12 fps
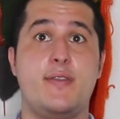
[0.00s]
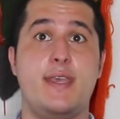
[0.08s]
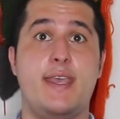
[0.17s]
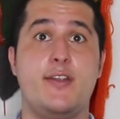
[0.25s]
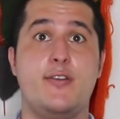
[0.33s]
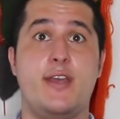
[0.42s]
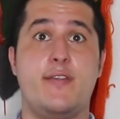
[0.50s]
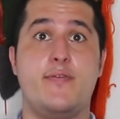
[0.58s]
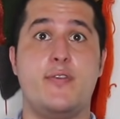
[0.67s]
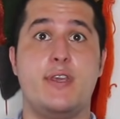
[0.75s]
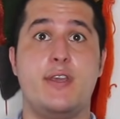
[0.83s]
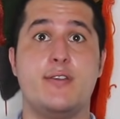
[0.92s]
the internet
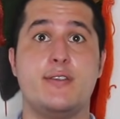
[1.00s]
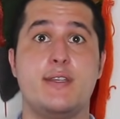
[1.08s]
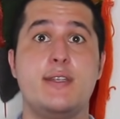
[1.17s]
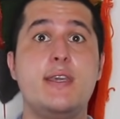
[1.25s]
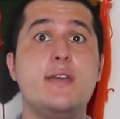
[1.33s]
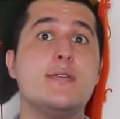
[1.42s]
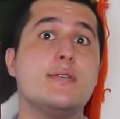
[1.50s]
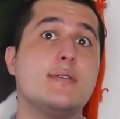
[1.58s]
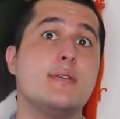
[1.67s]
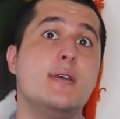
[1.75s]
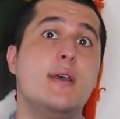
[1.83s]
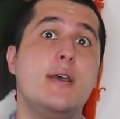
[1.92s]
for years and years,
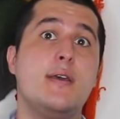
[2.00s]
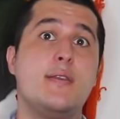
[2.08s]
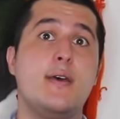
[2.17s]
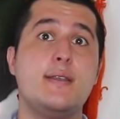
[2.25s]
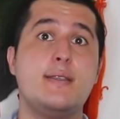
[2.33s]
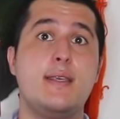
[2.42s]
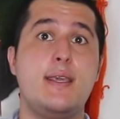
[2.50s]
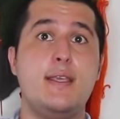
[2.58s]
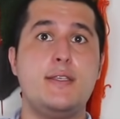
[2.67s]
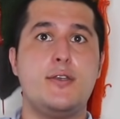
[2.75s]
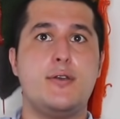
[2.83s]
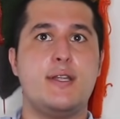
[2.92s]
and thus the
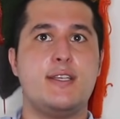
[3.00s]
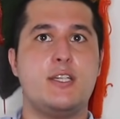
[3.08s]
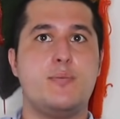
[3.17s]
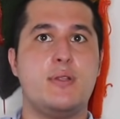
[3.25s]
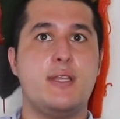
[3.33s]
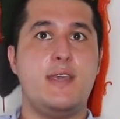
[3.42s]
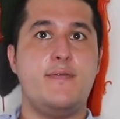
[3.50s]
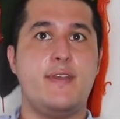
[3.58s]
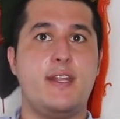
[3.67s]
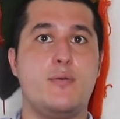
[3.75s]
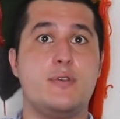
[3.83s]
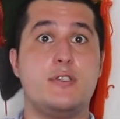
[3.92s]
easier it is to believe
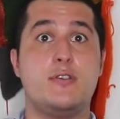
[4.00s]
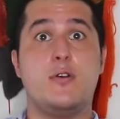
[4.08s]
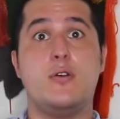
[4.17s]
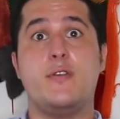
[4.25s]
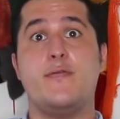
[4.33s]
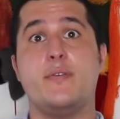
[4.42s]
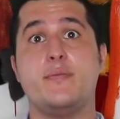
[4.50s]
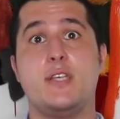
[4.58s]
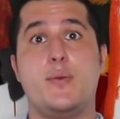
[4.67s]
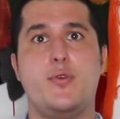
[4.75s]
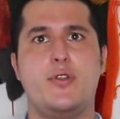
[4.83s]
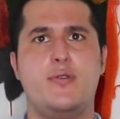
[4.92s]
that it was stolen from
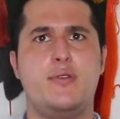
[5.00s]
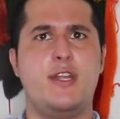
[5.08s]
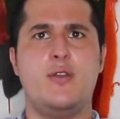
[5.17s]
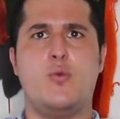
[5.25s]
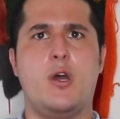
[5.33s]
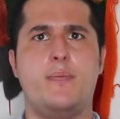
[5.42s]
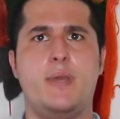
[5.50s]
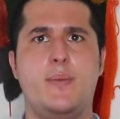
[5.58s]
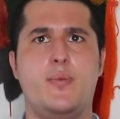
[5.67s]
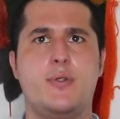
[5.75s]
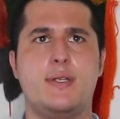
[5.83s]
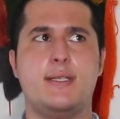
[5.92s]
someone who didn't want
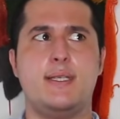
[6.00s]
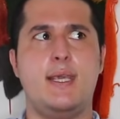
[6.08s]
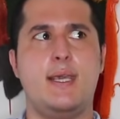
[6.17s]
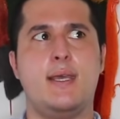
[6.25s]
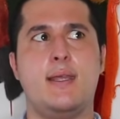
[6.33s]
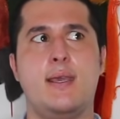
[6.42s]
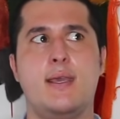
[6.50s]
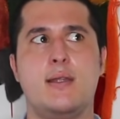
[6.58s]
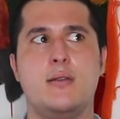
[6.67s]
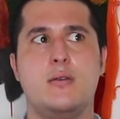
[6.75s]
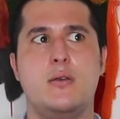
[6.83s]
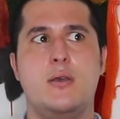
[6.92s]
people to see it,
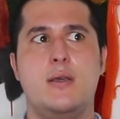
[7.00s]
and